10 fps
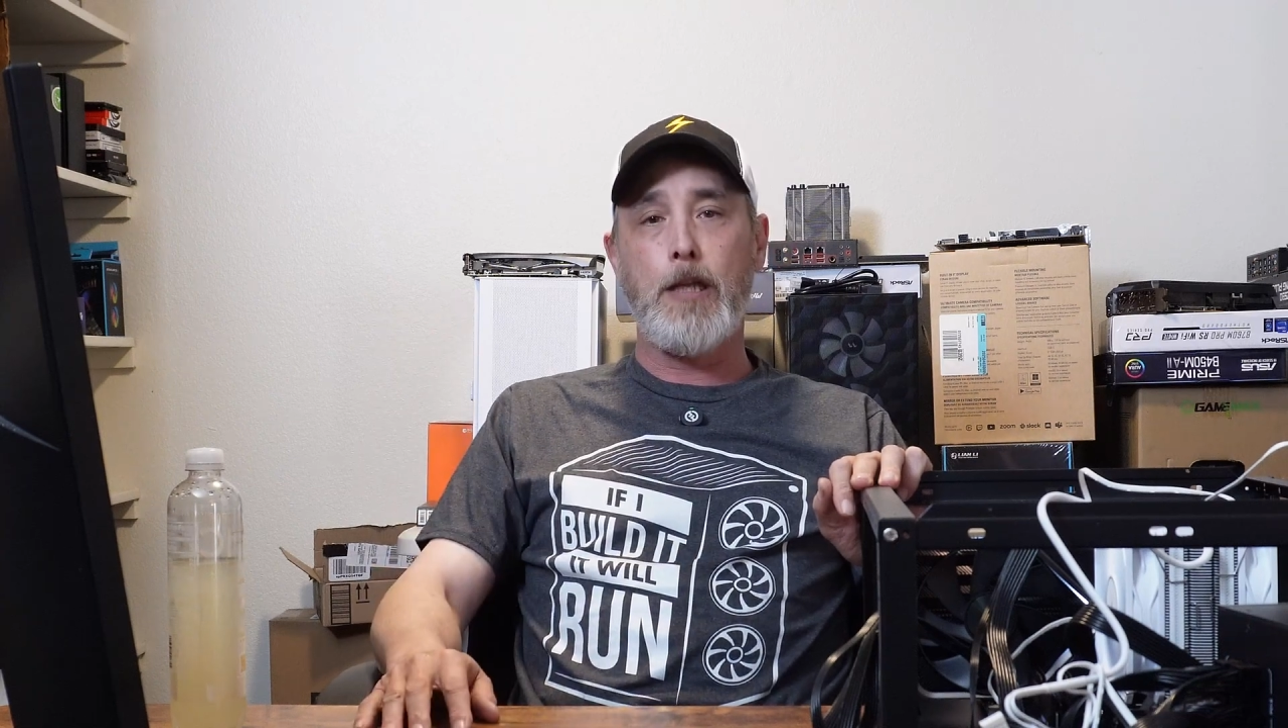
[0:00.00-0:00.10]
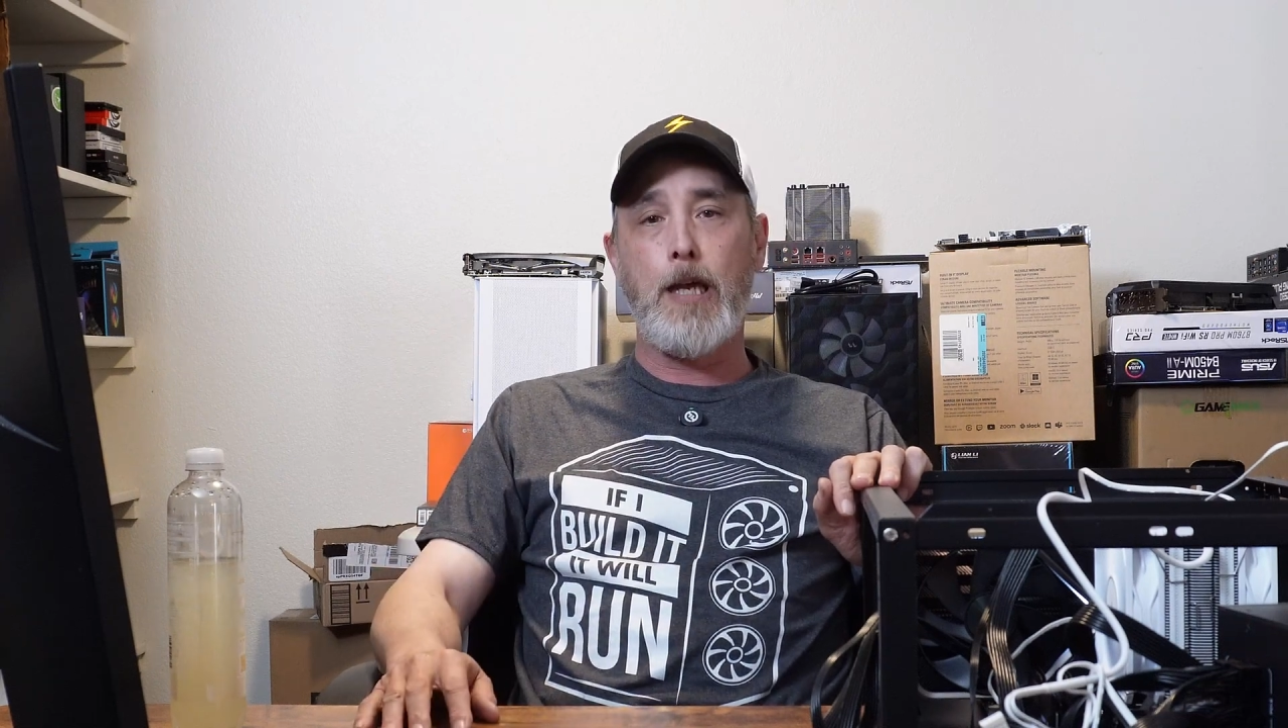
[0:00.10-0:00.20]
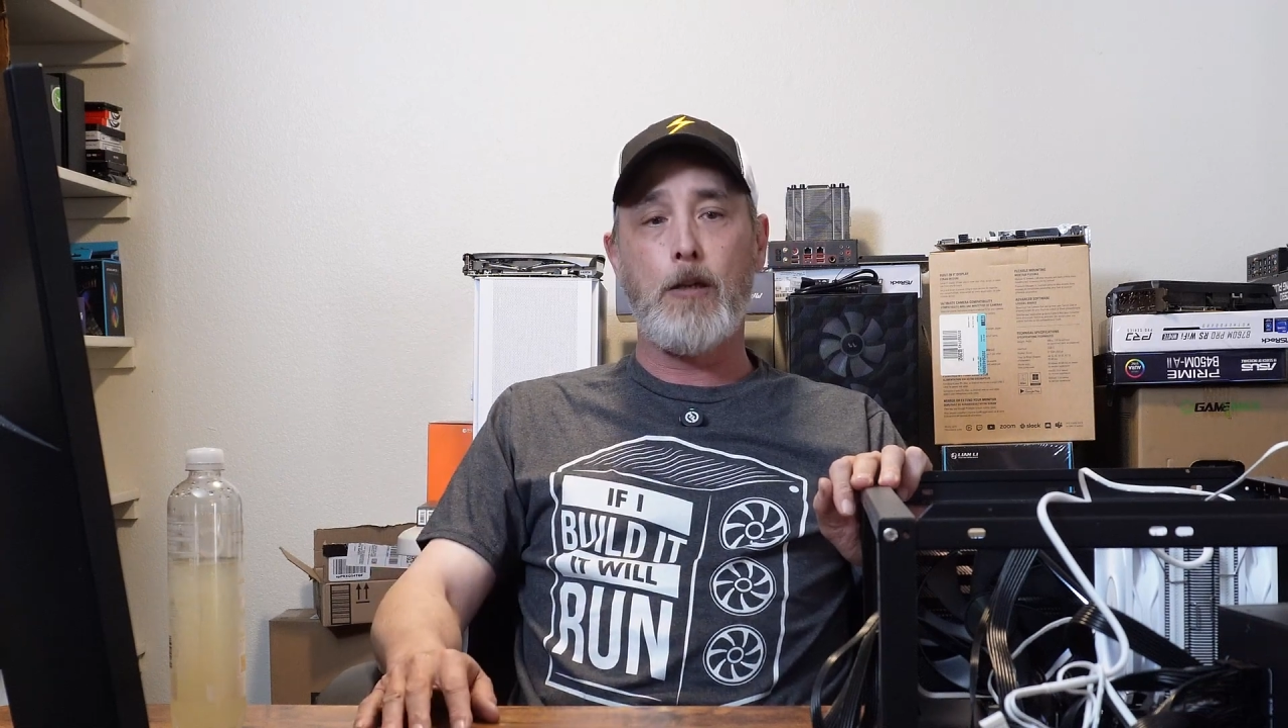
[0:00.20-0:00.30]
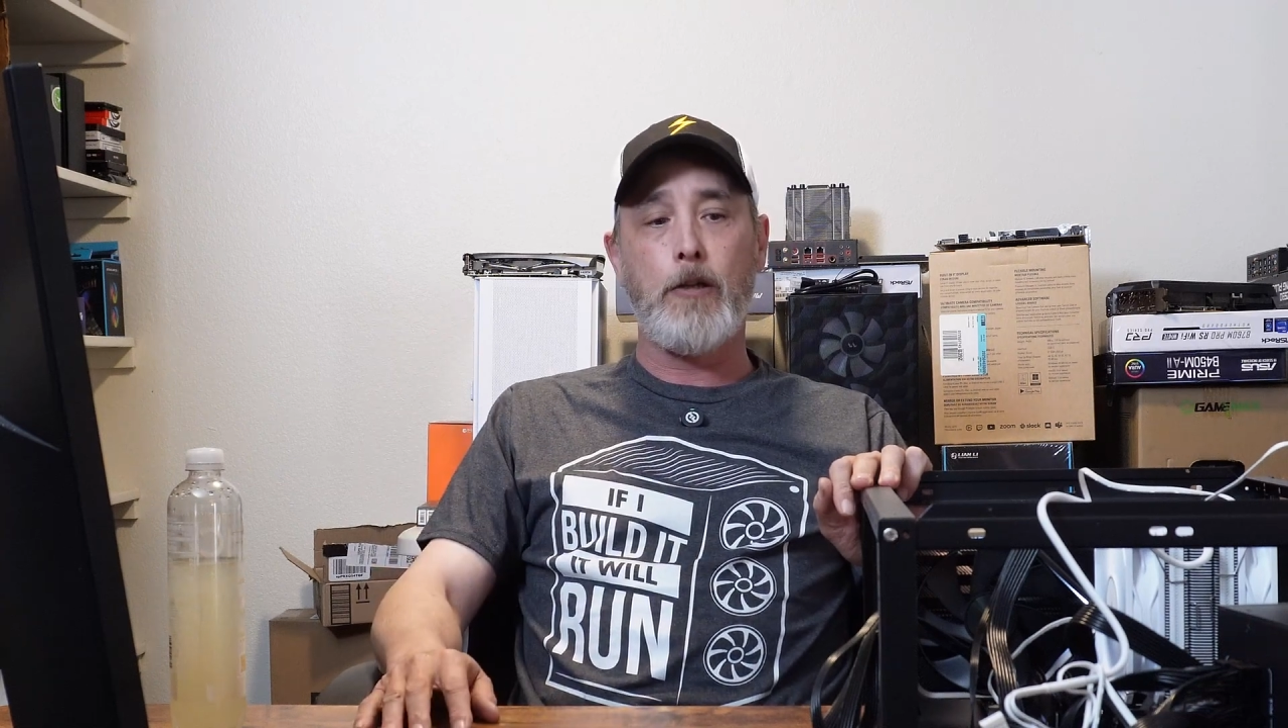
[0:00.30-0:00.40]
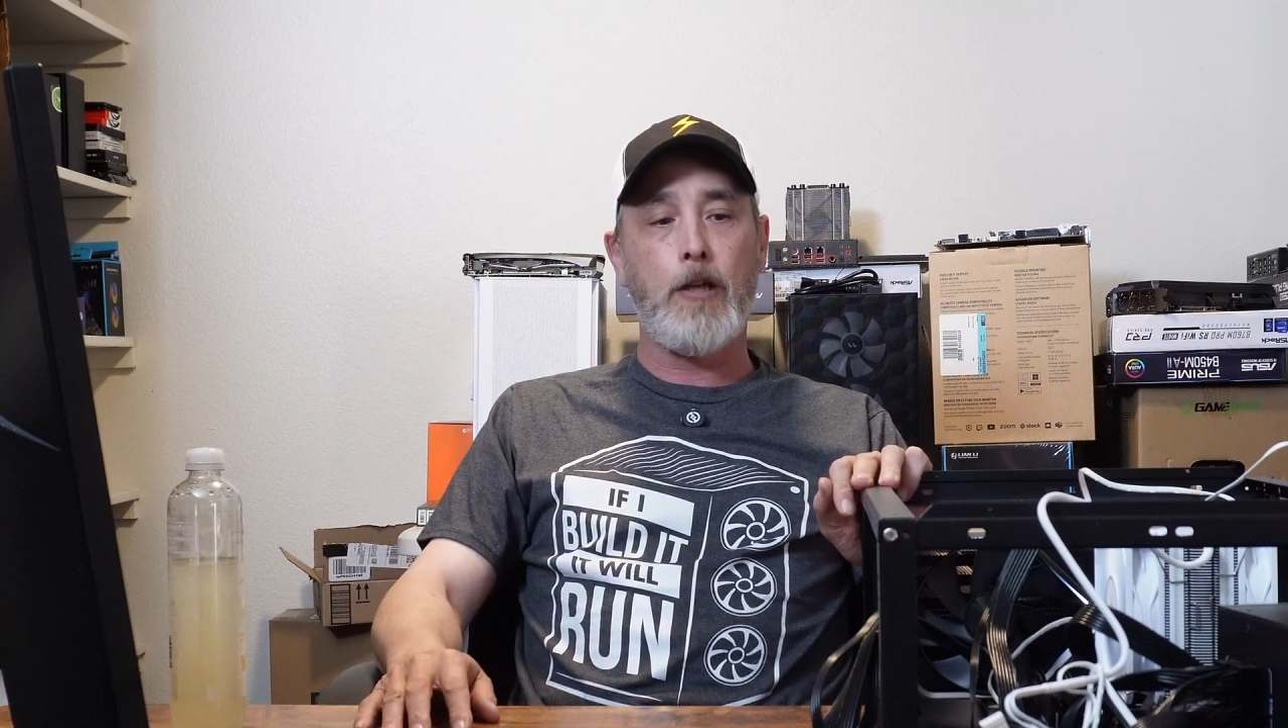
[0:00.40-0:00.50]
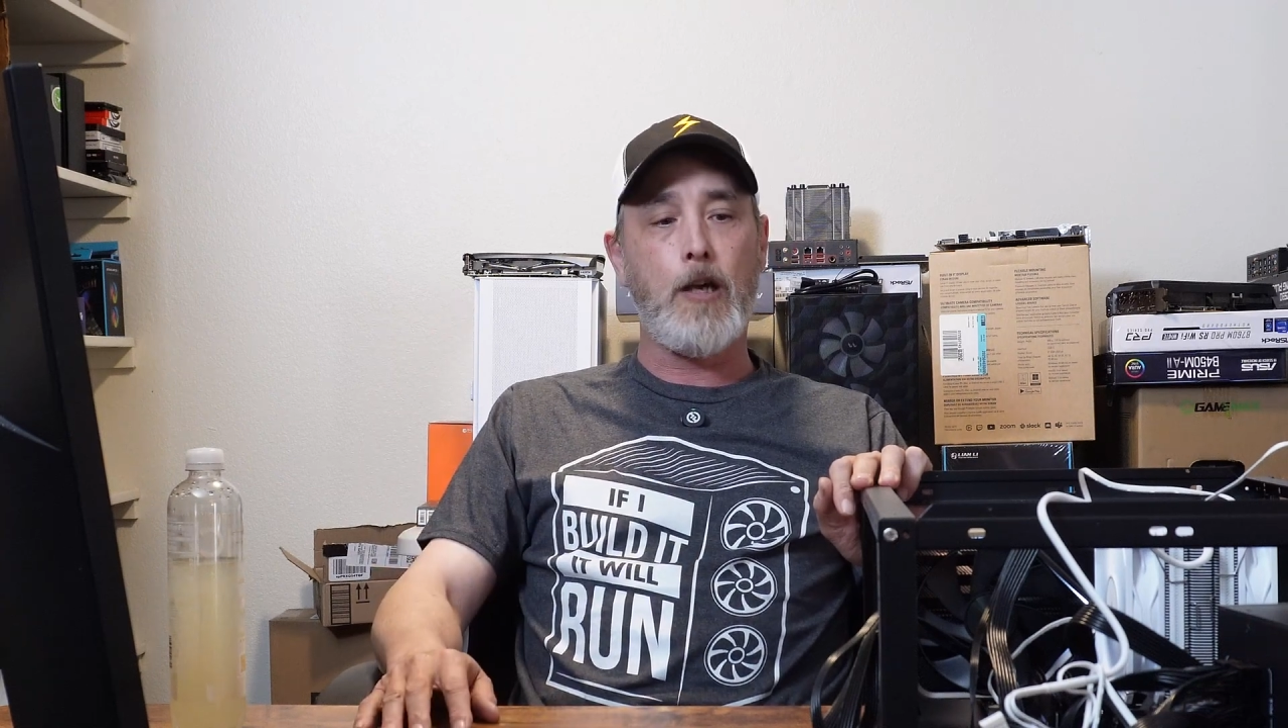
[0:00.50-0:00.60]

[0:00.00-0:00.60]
down in the